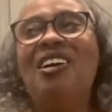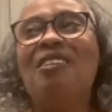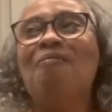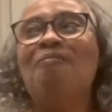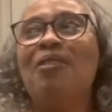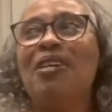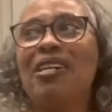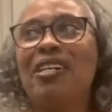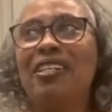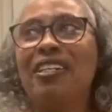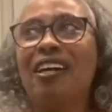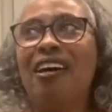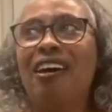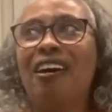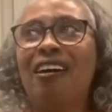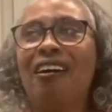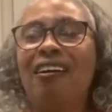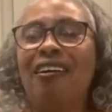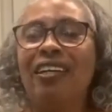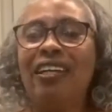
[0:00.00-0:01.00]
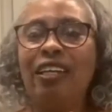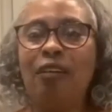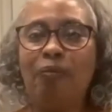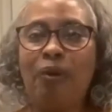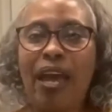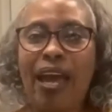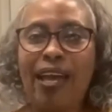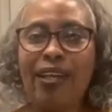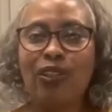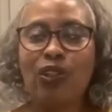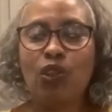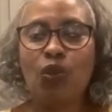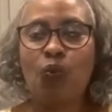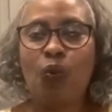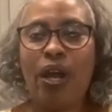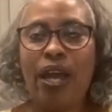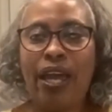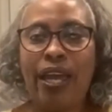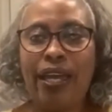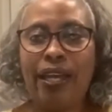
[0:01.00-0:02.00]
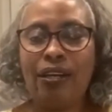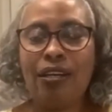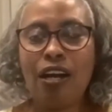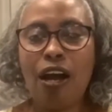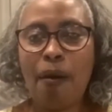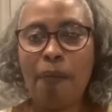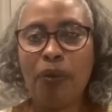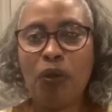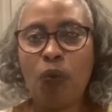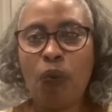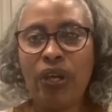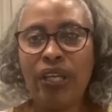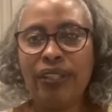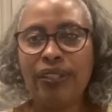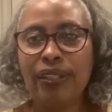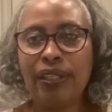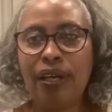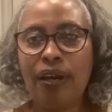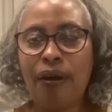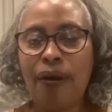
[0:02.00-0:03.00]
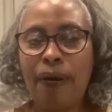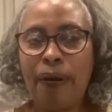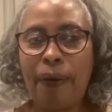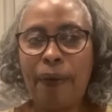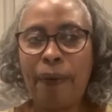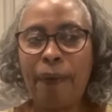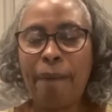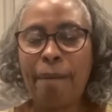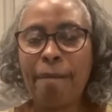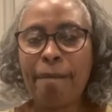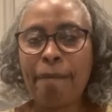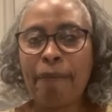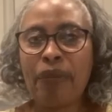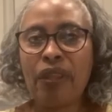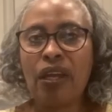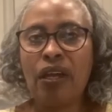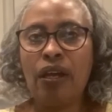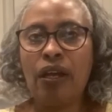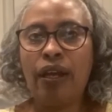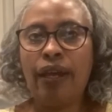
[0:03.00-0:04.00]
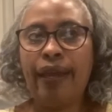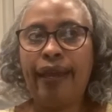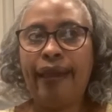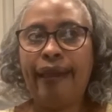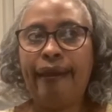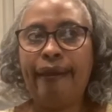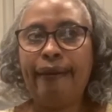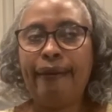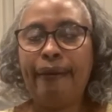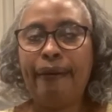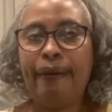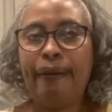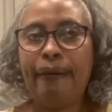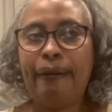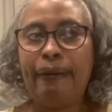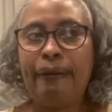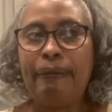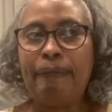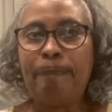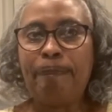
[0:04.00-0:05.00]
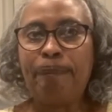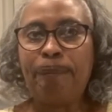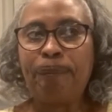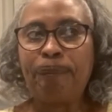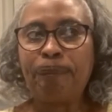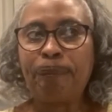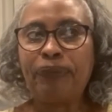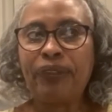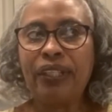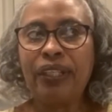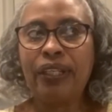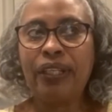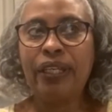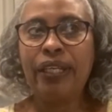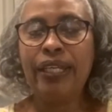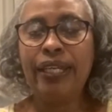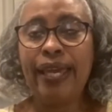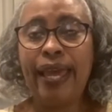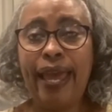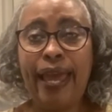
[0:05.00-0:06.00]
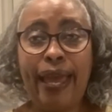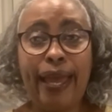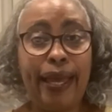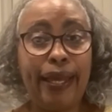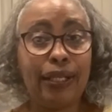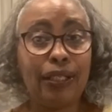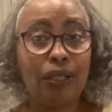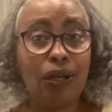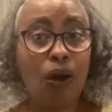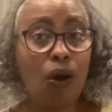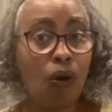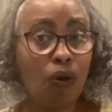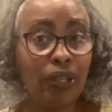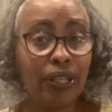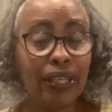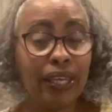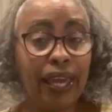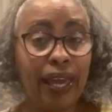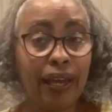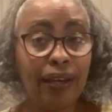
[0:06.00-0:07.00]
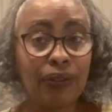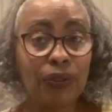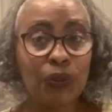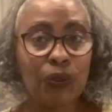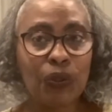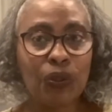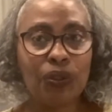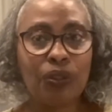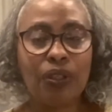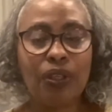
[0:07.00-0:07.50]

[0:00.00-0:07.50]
But he passed away a couple of weeks ago, and he had colon cancer.